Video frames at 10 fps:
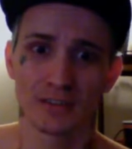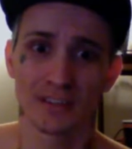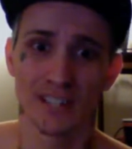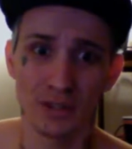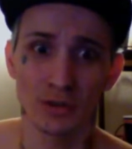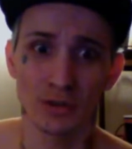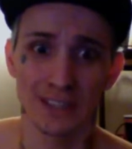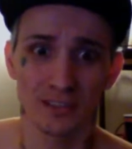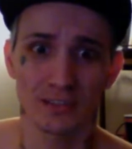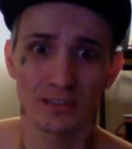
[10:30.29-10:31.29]

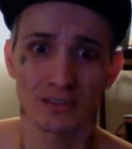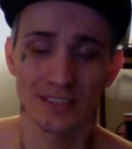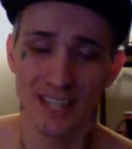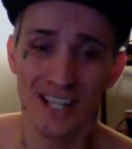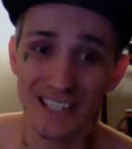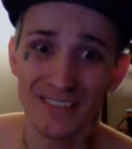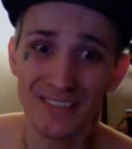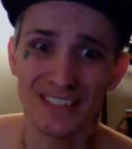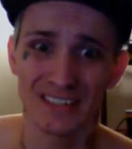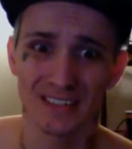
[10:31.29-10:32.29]
Literally,
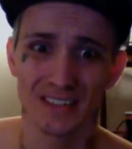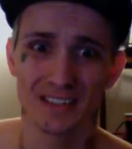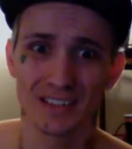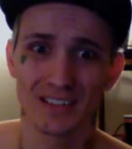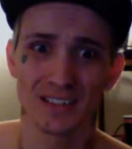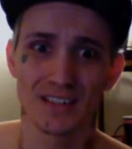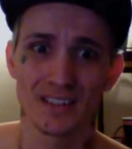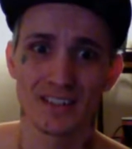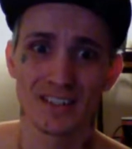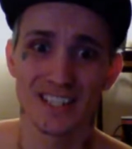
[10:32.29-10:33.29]
scientifically,
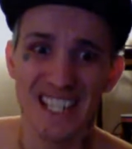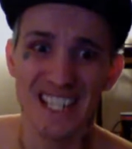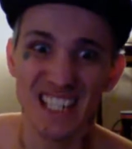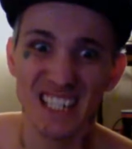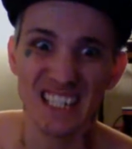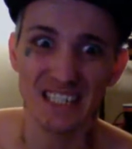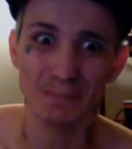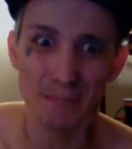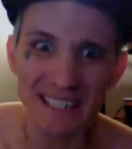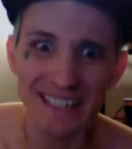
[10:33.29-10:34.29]
statistically
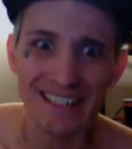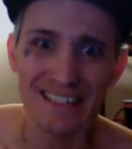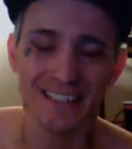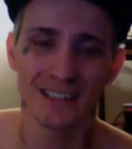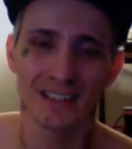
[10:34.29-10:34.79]
speaking,